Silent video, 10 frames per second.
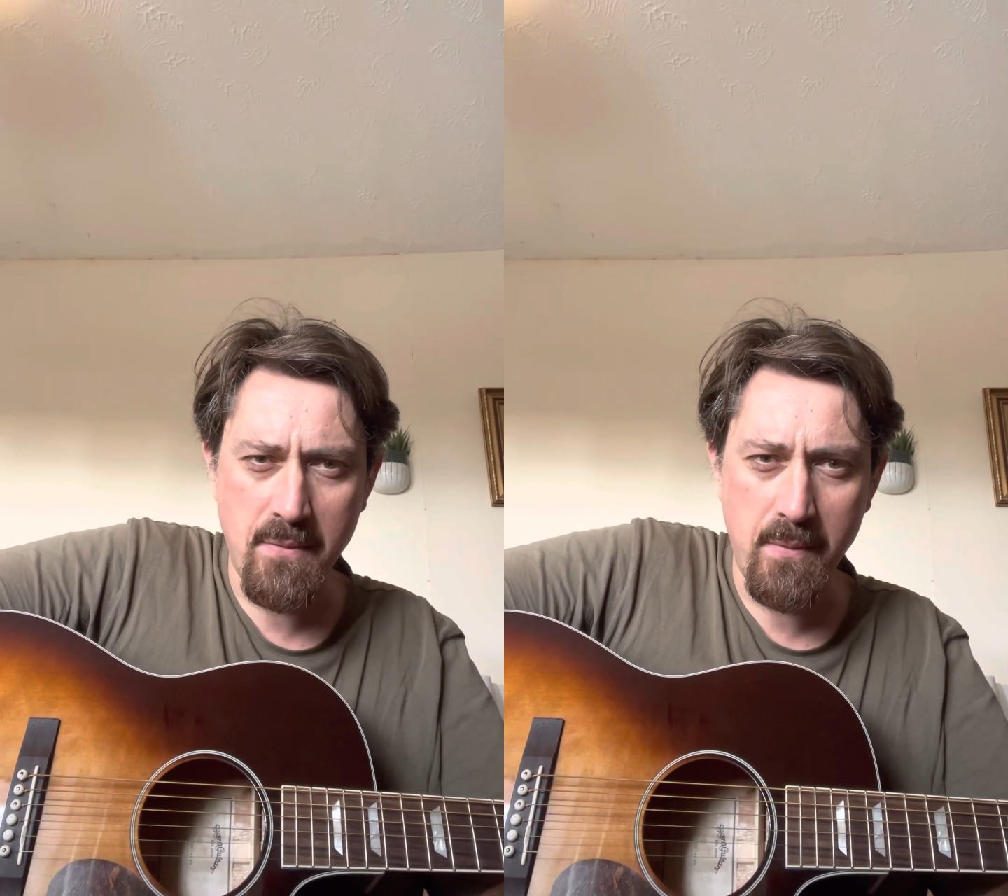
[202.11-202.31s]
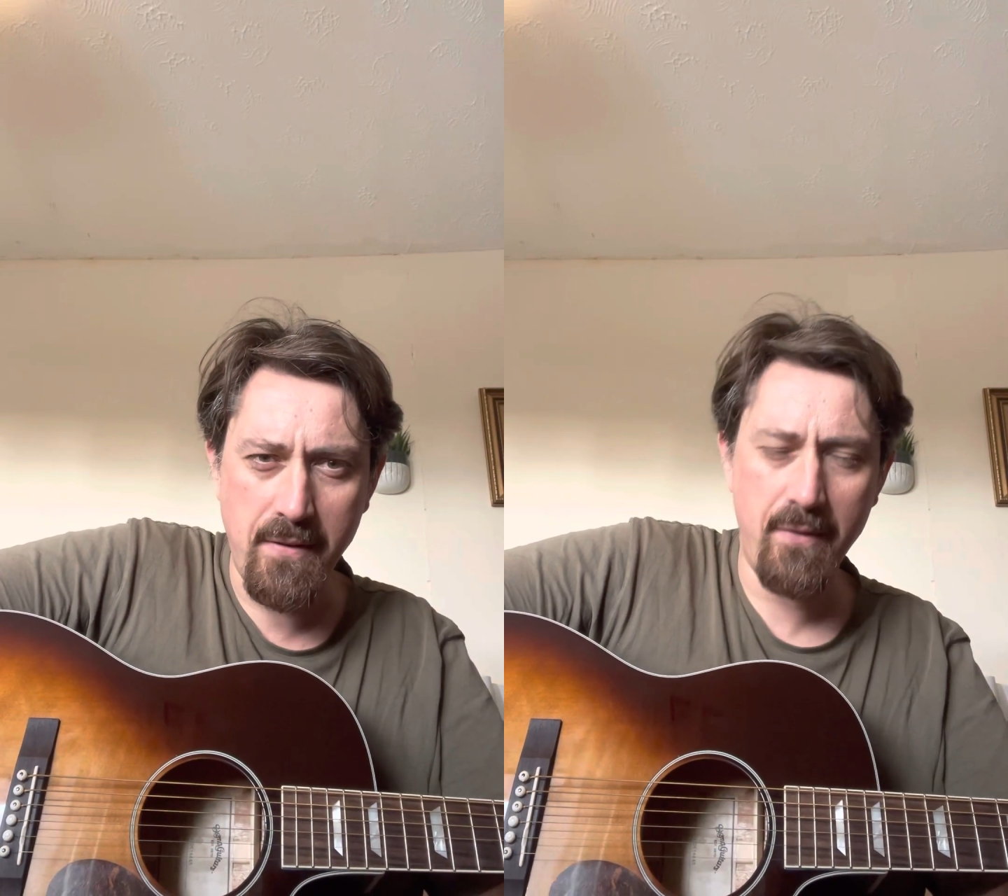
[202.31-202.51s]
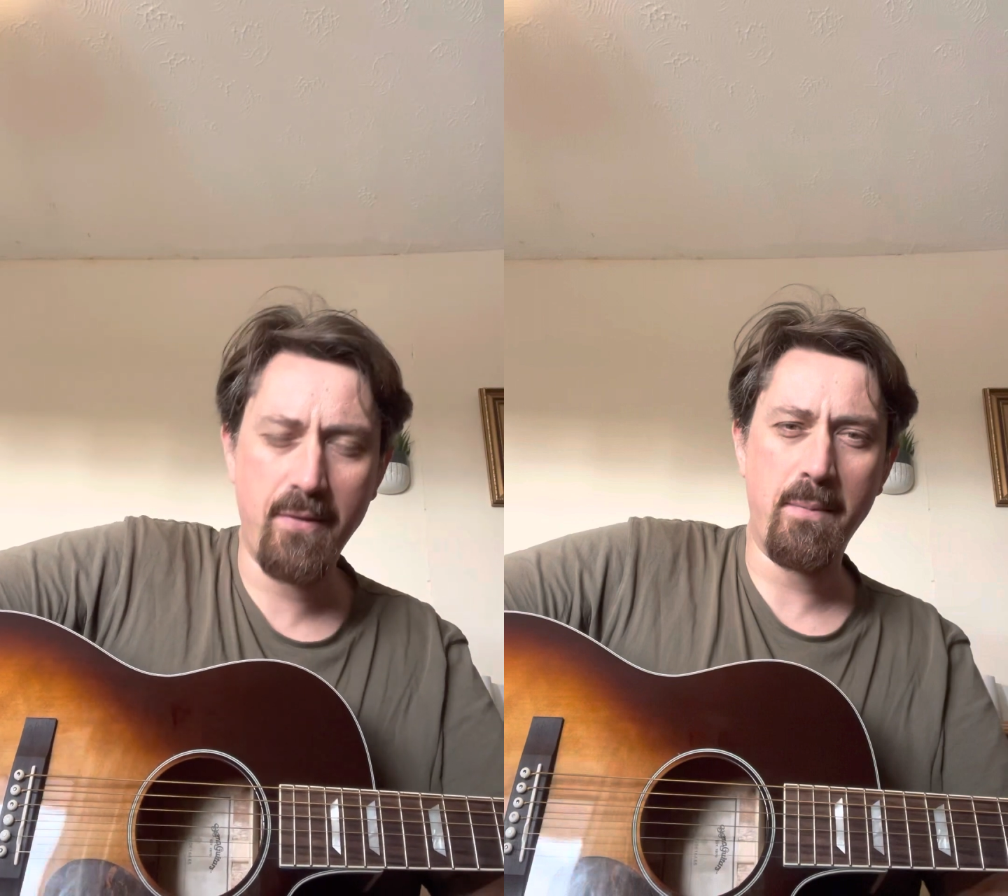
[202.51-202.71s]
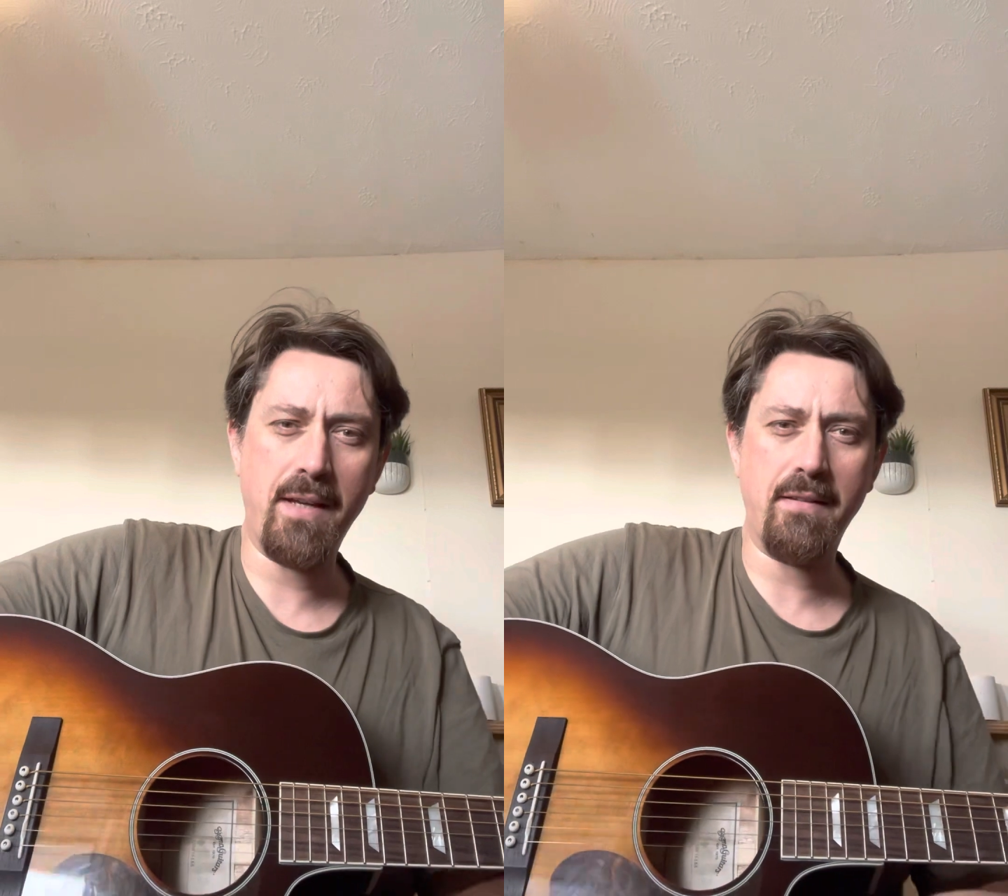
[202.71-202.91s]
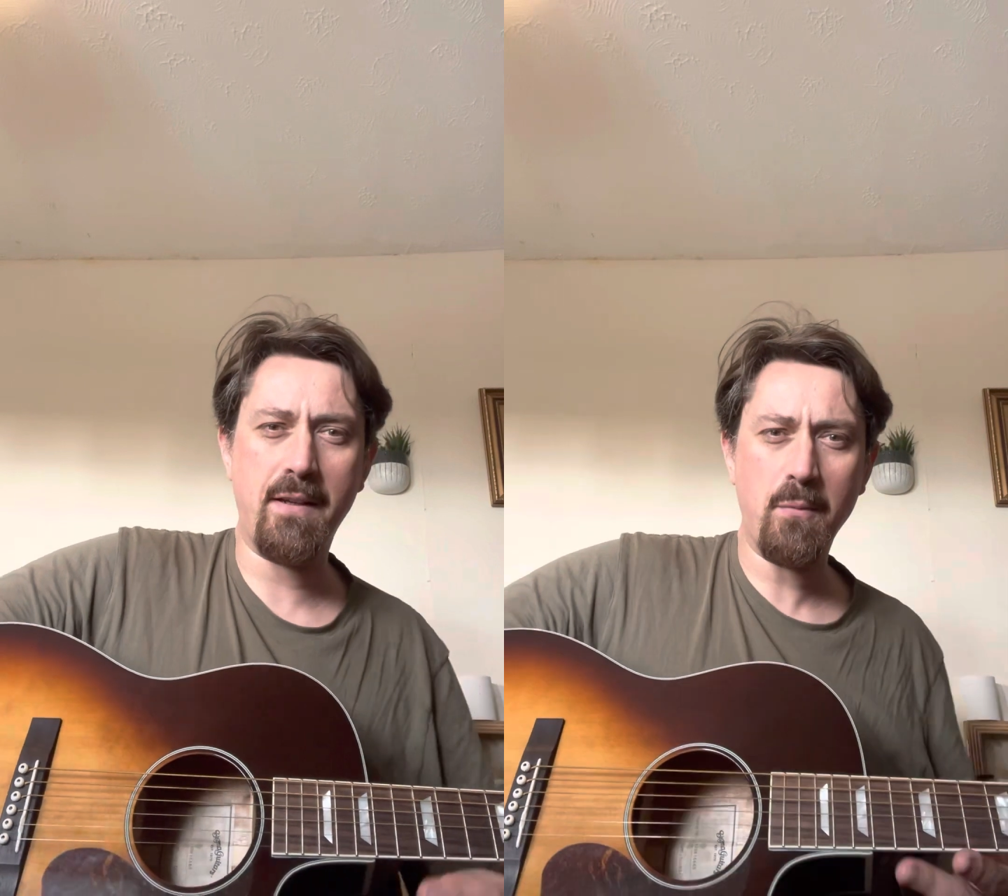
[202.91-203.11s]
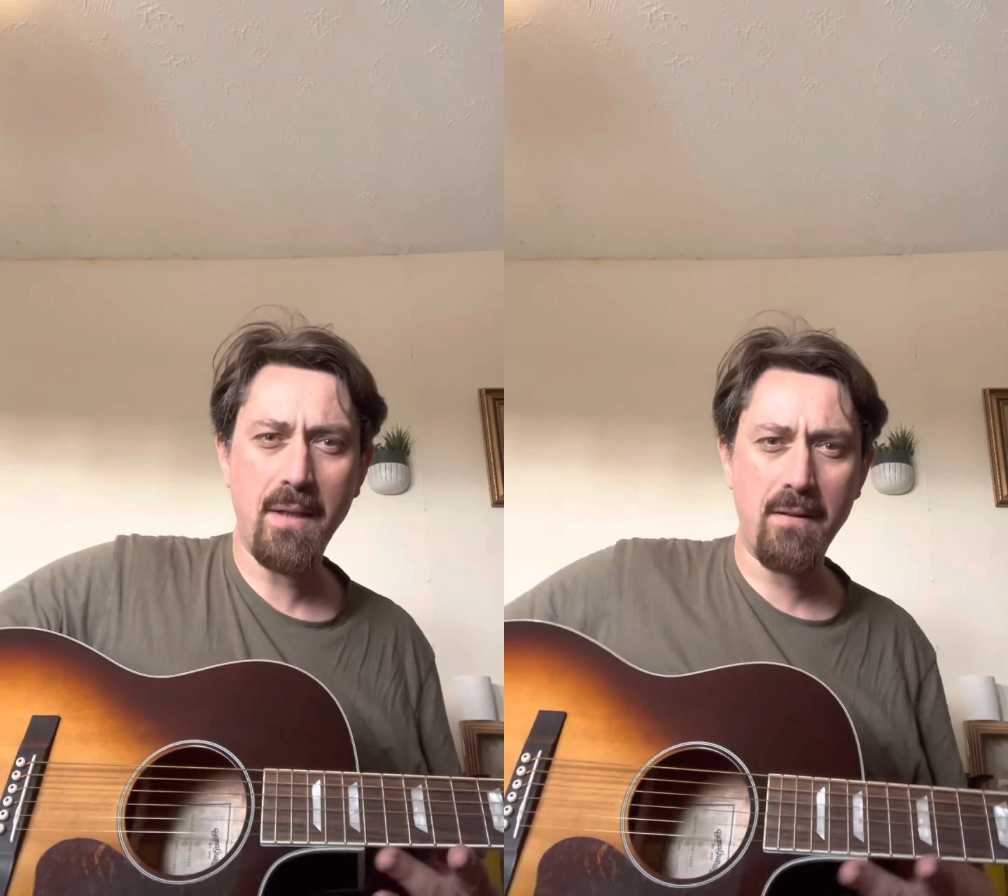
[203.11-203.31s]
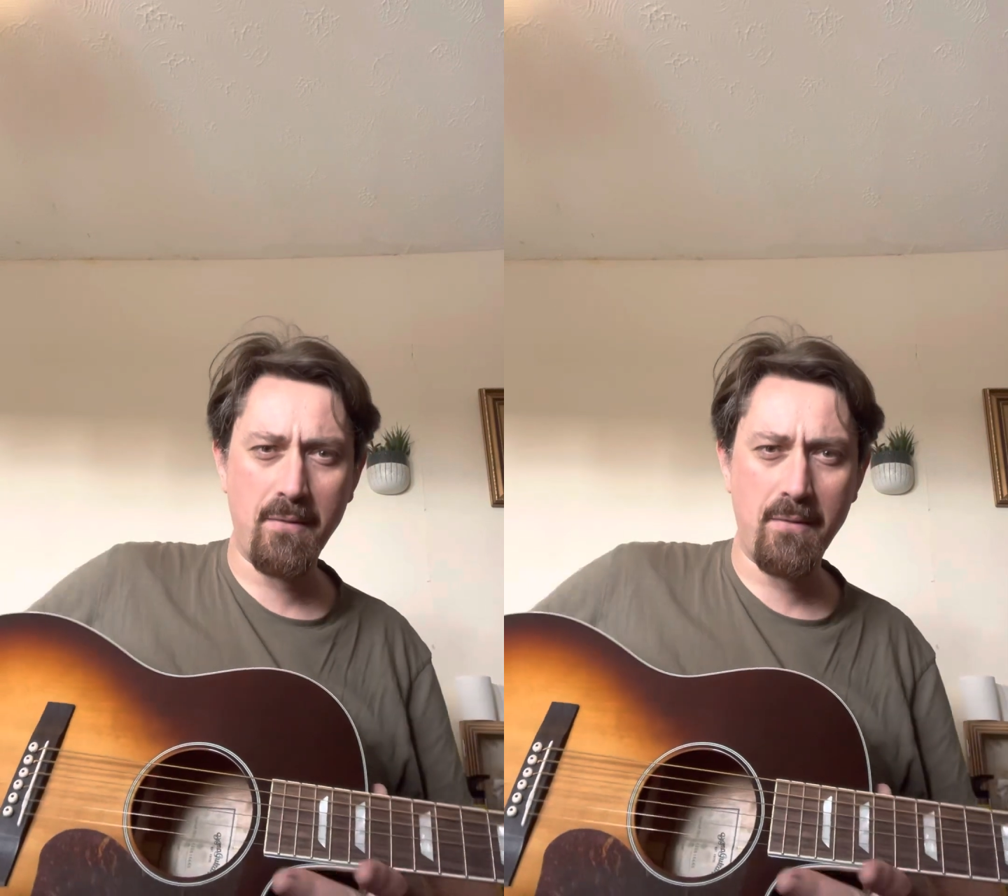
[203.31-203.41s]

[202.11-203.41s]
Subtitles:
which is the main thing as well.